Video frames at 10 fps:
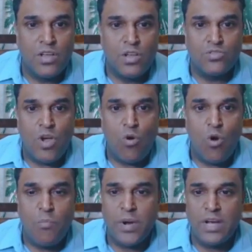So I
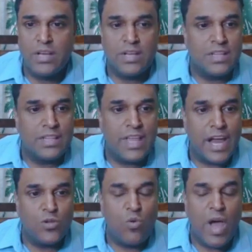hope
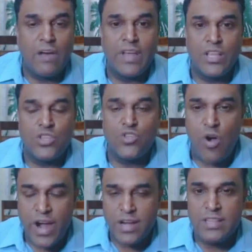that you have
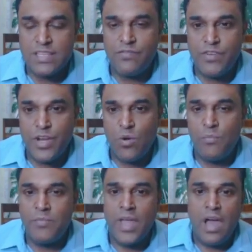enjoyed this
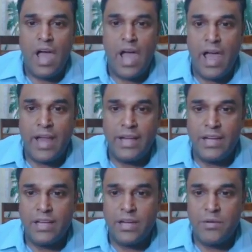video.
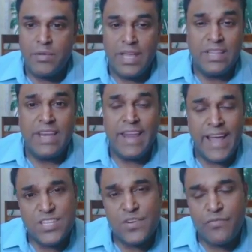And in the
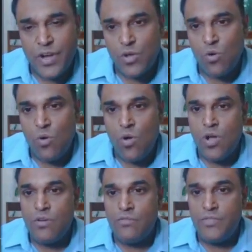next video,
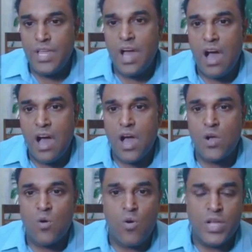we are
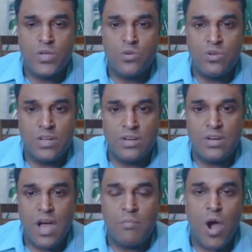going to learn
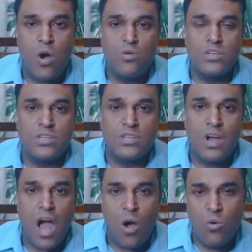about
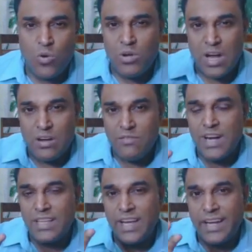how to
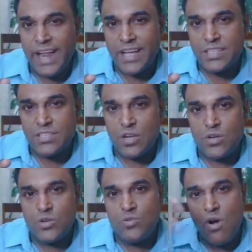convert the text
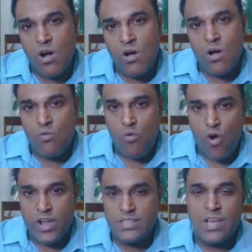to a
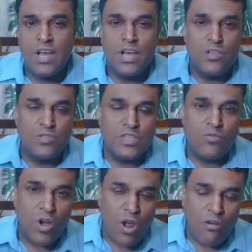voice using
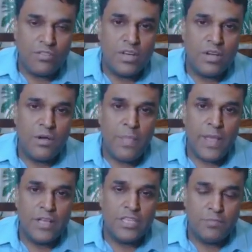one of the
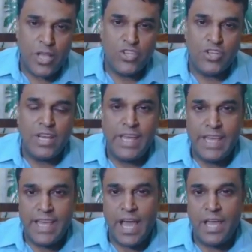special
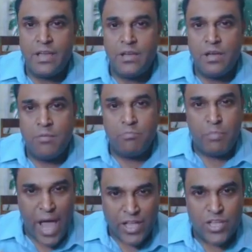AI
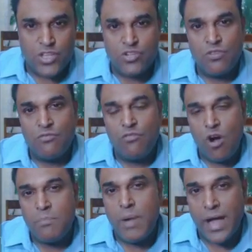package
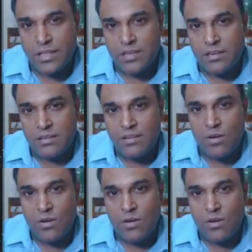for Python.